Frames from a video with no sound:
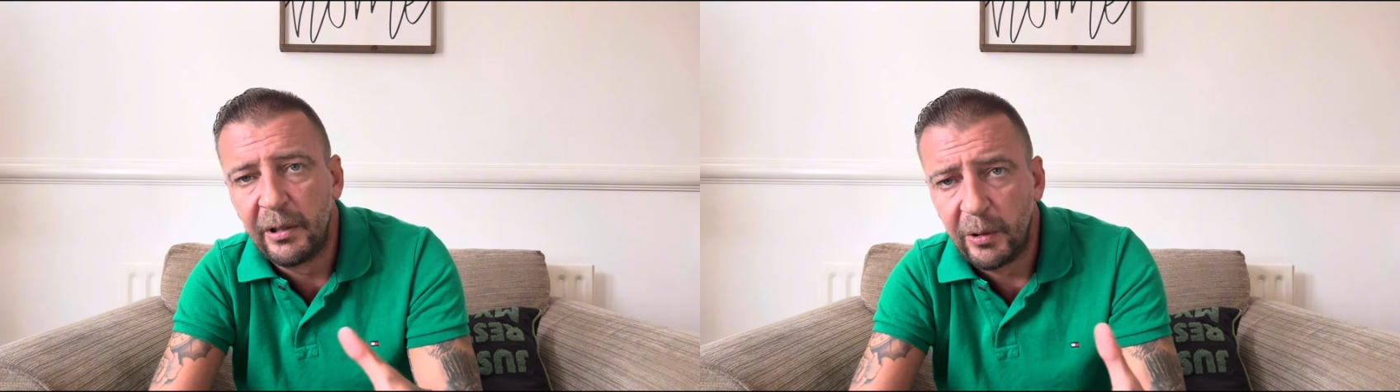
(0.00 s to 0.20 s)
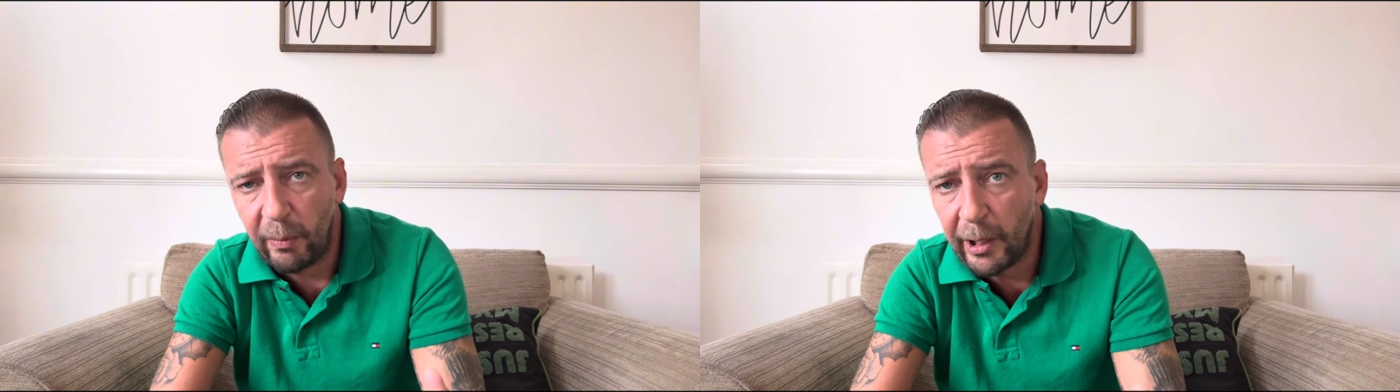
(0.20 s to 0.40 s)

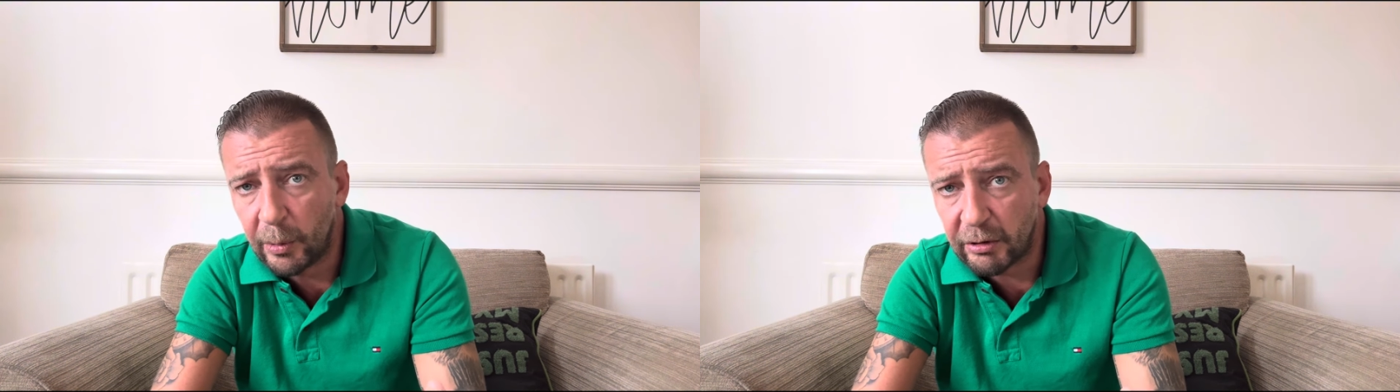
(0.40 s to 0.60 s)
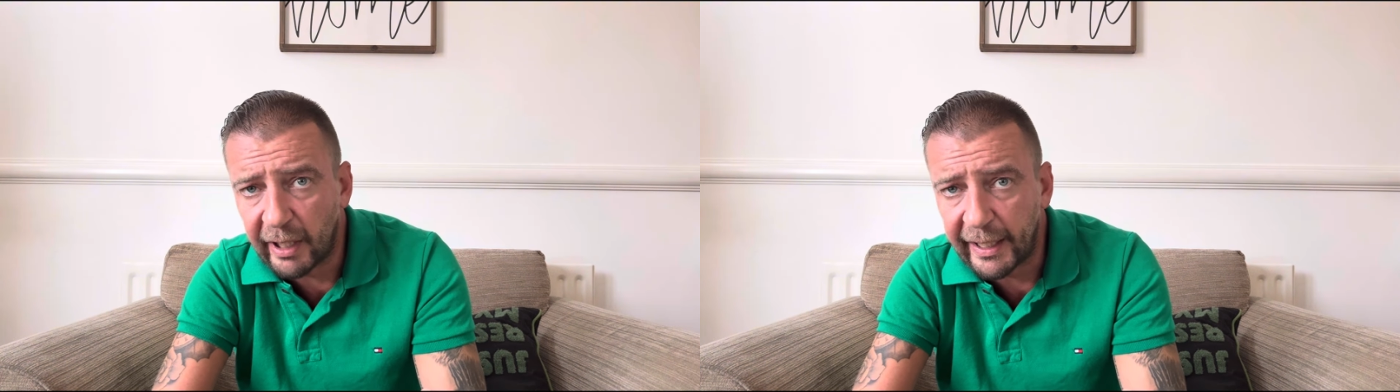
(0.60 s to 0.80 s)
we'll
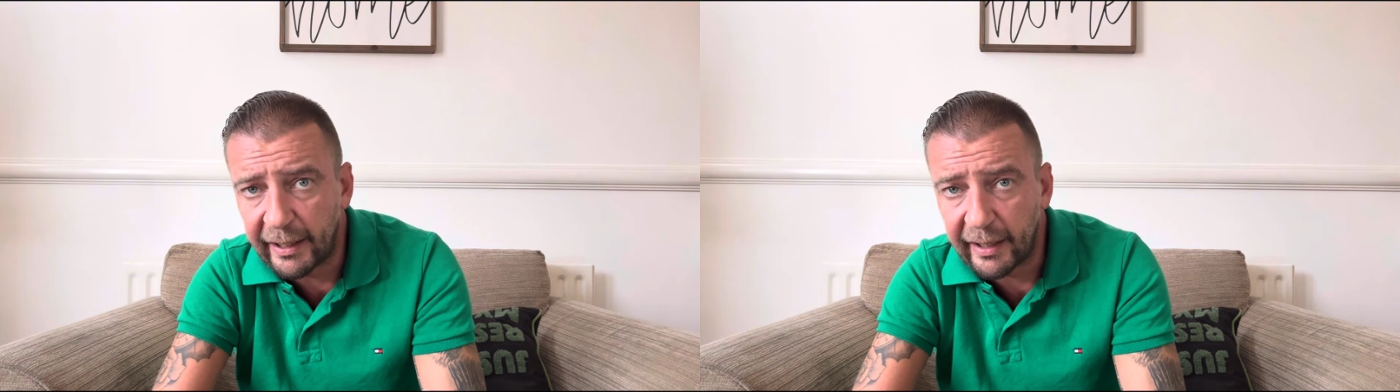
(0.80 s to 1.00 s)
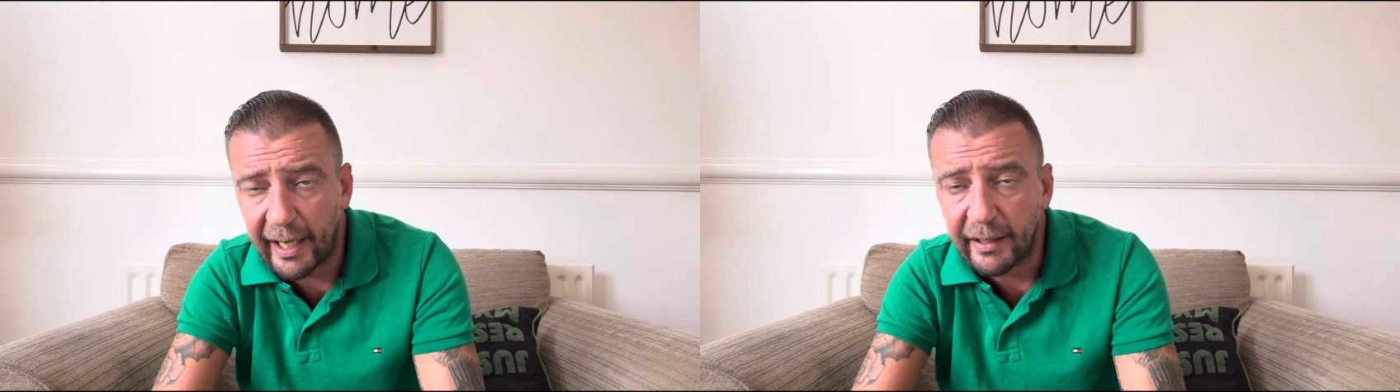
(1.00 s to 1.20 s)

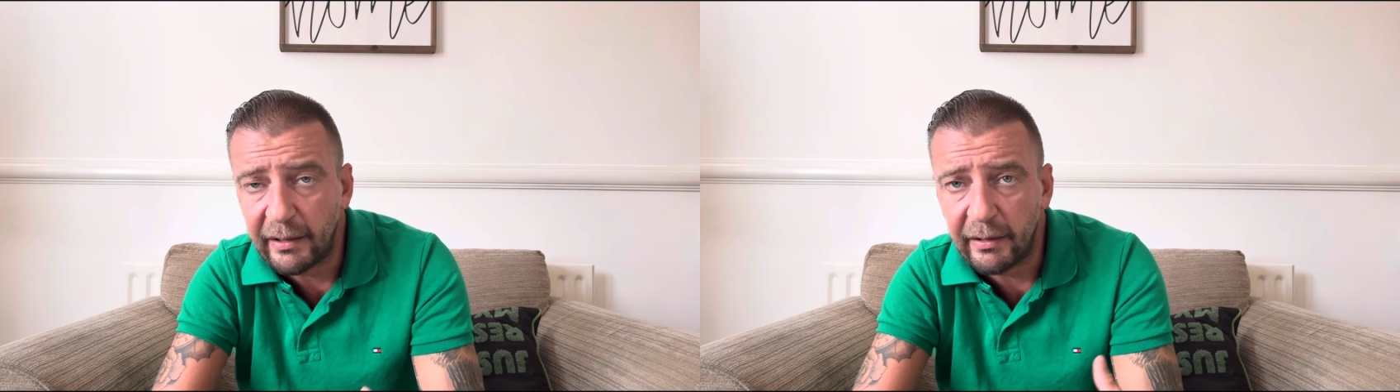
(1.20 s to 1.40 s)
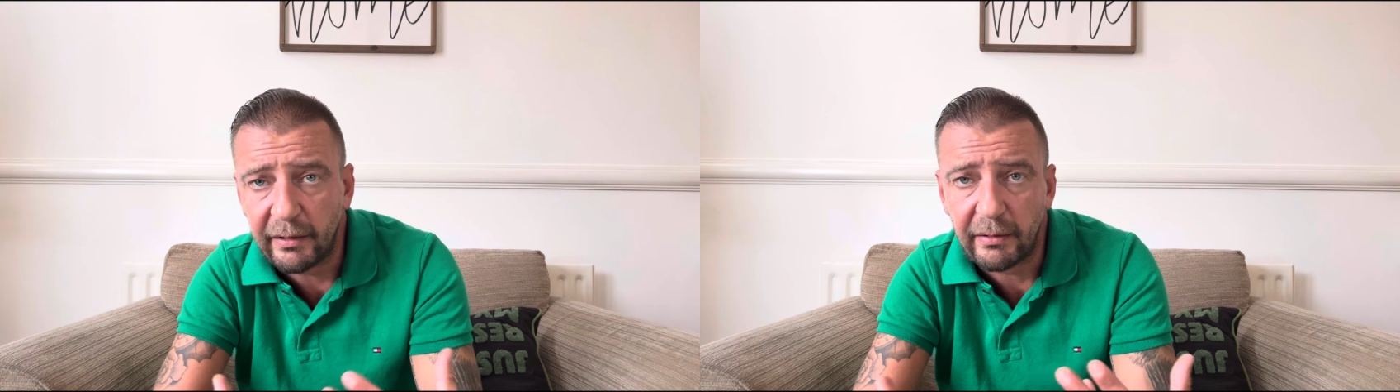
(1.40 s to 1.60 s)
upgrade,
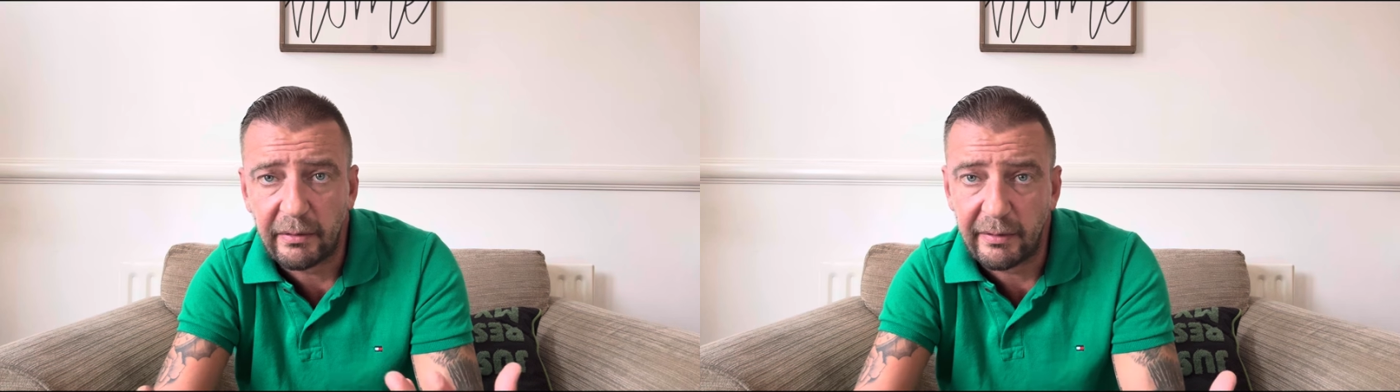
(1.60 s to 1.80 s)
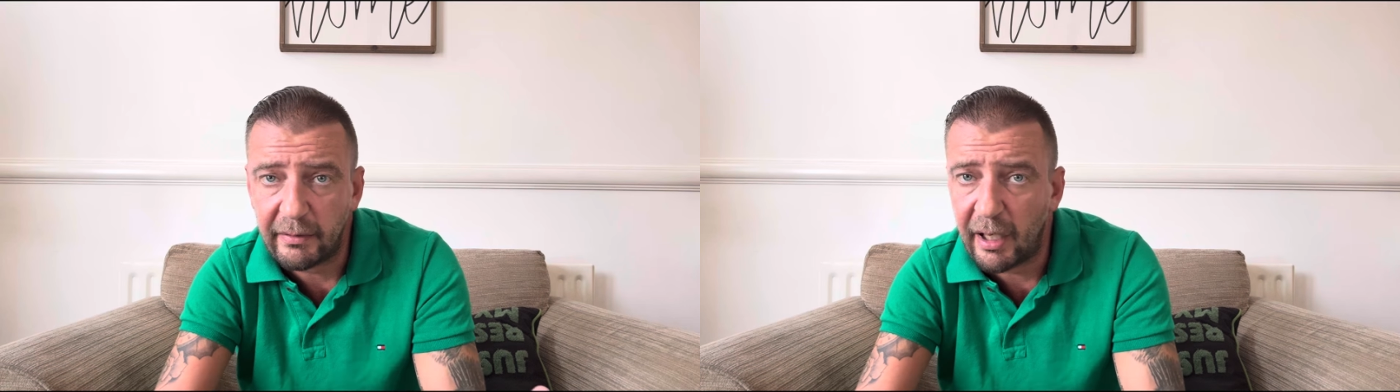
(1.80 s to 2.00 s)
and
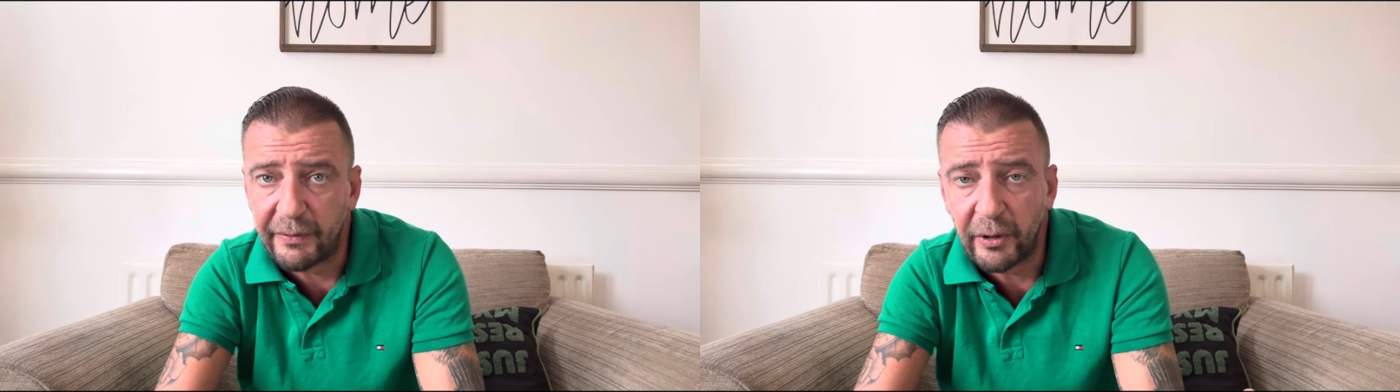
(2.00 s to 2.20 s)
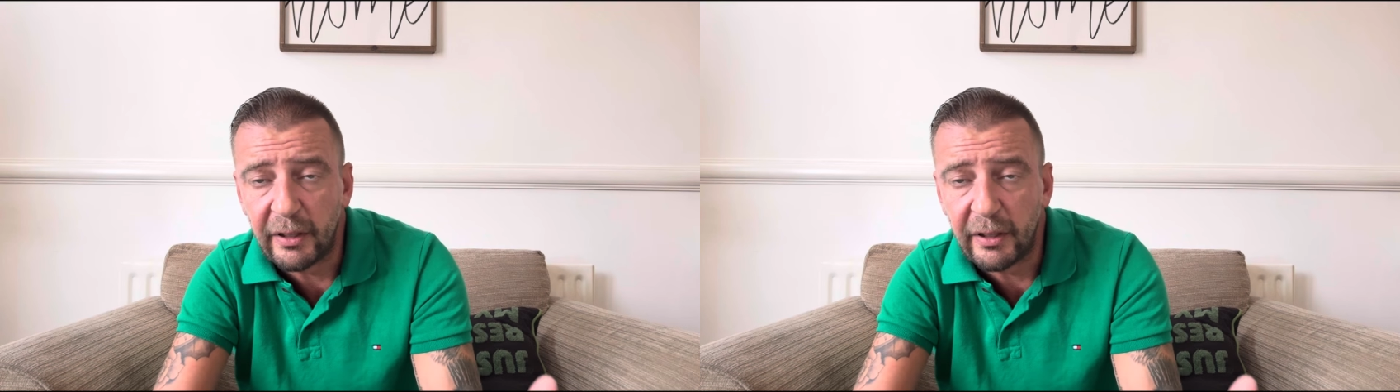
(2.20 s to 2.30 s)
I've done